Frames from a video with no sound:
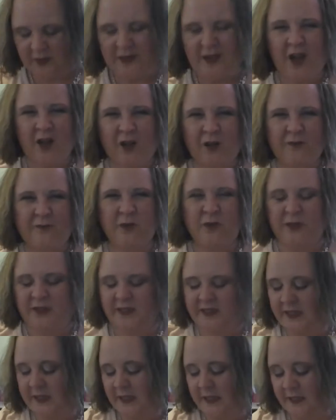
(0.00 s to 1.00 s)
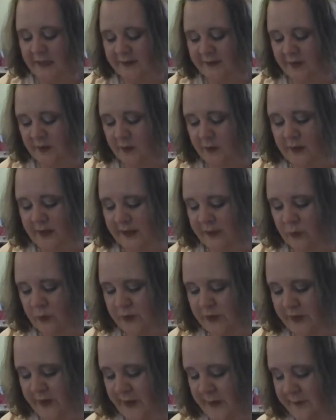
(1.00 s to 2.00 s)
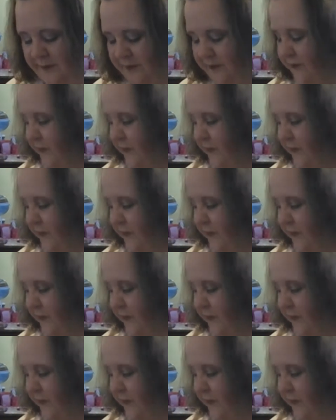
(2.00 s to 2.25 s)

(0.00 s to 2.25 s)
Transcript: colorful and kitty, so I didn't want to do that.